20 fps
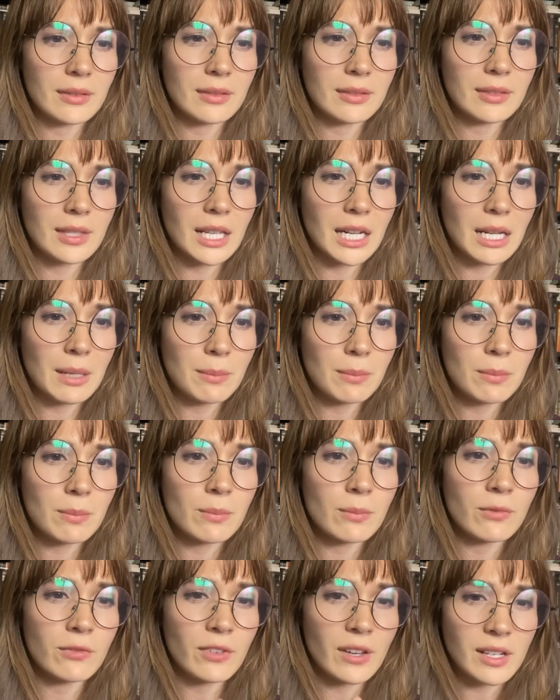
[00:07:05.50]
that
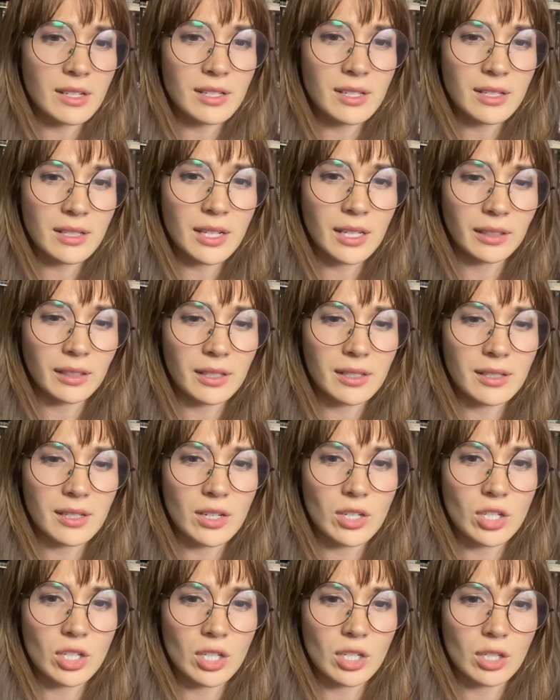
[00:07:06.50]
I'm facing that
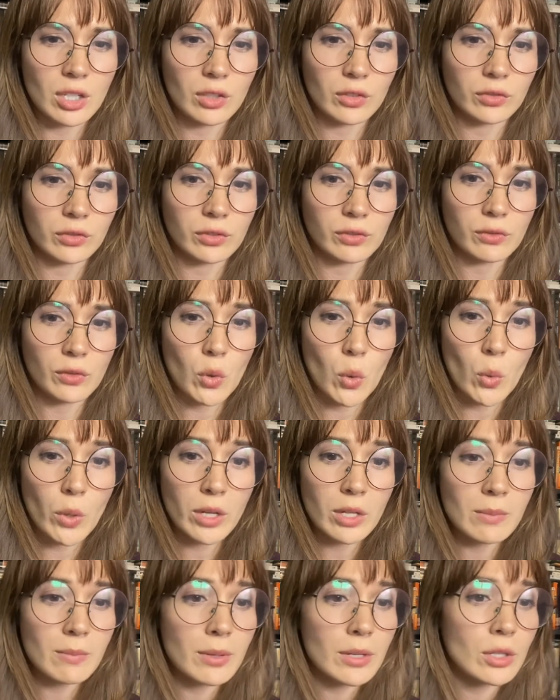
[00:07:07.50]
decision of
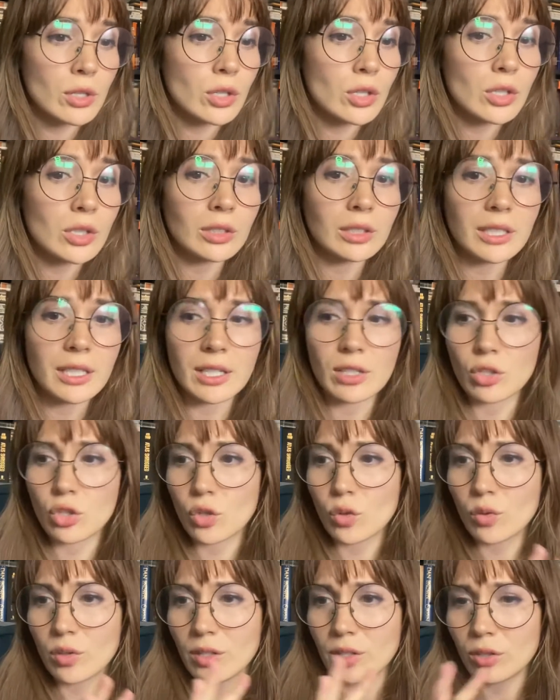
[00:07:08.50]
going to bed early and
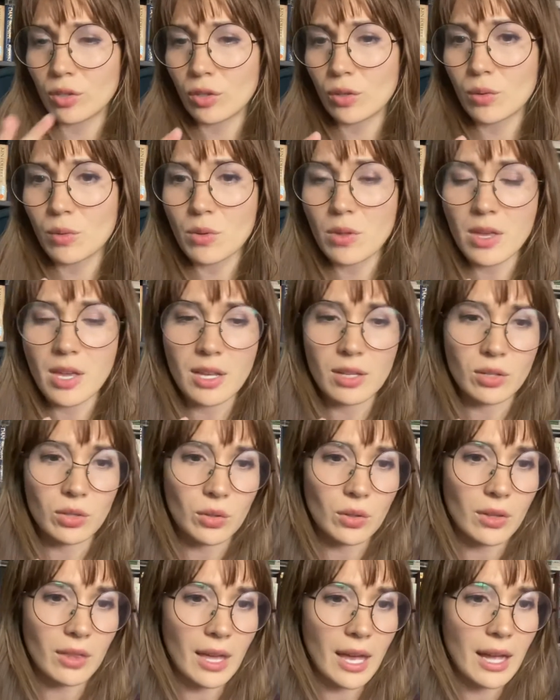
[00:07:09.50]
choosing to do this
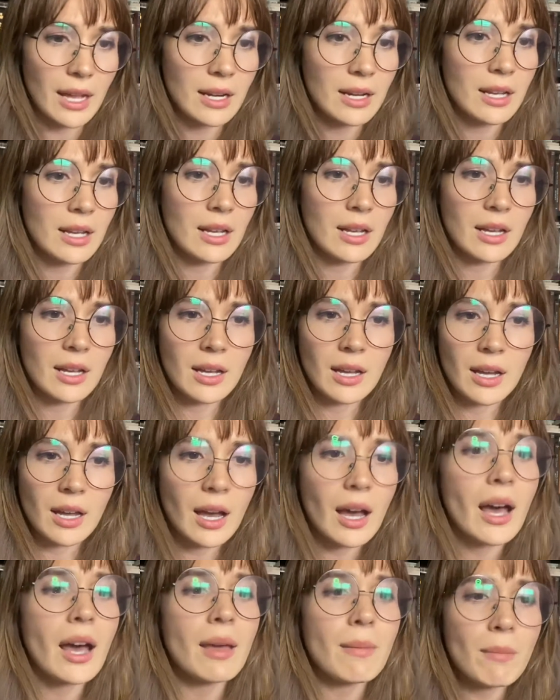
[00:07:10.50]
or that,
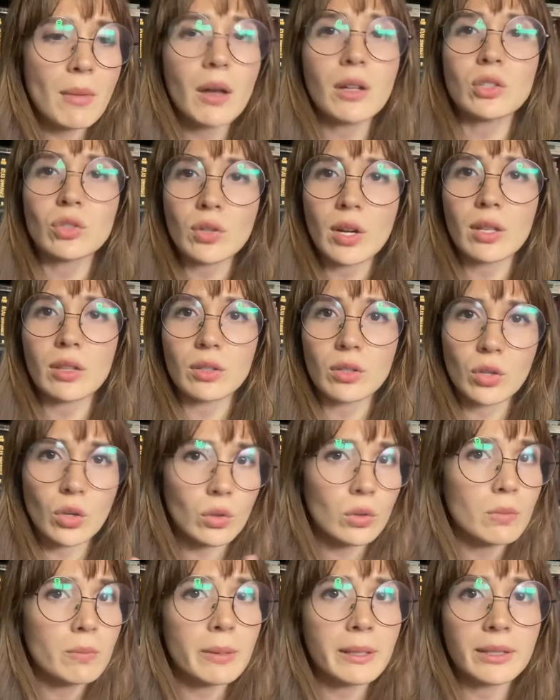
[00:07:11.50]
I much rather go
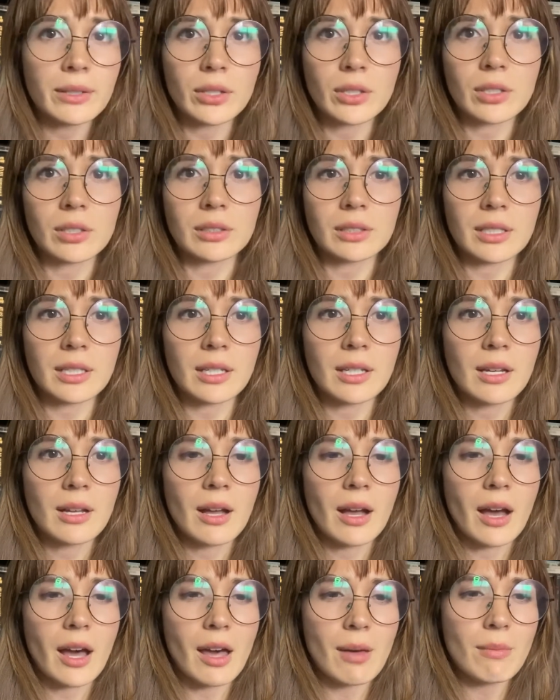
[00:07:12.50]
to bed early.
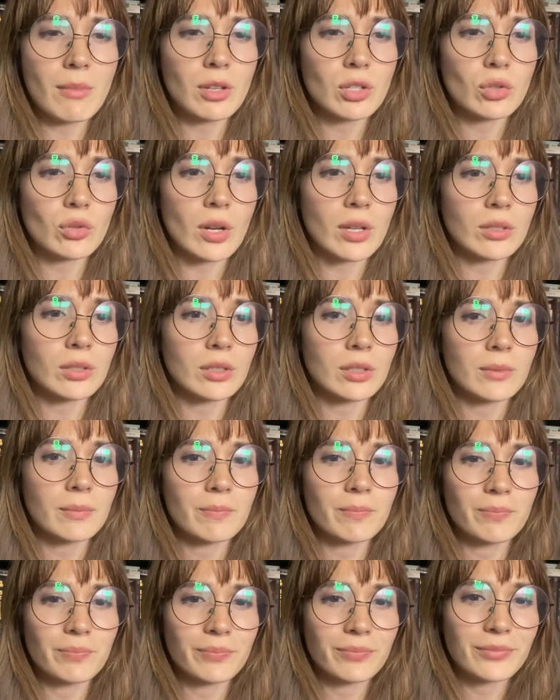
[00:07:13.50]
I much rather
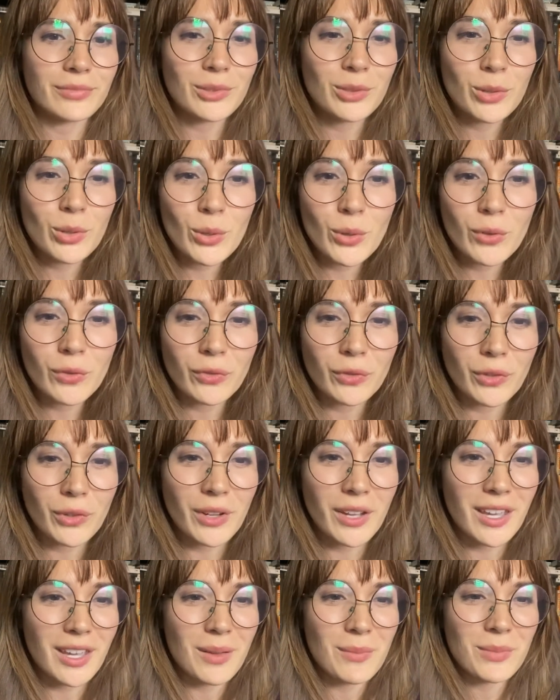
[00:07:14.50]
cook for
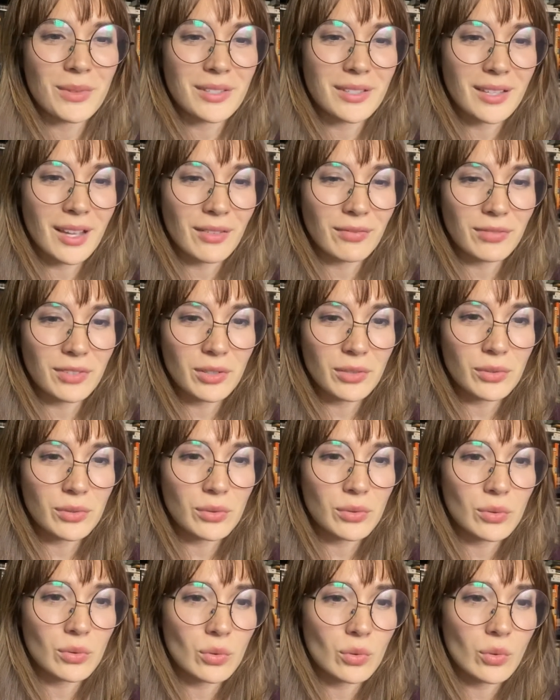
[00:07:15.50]
him because that
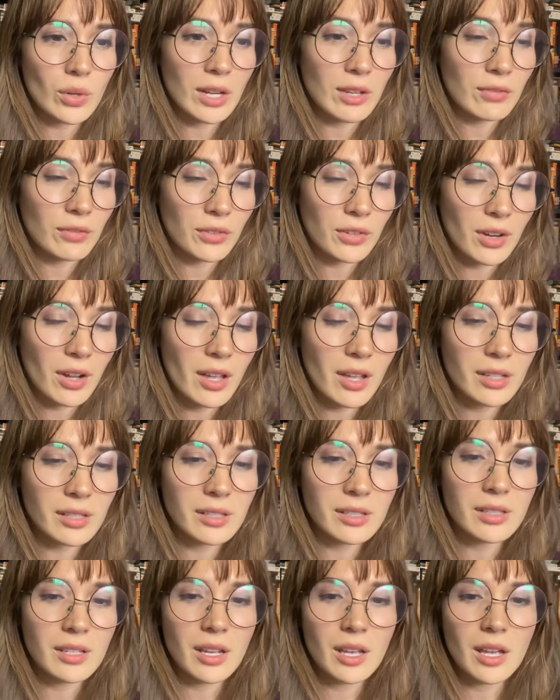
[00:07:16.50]
feels great for us.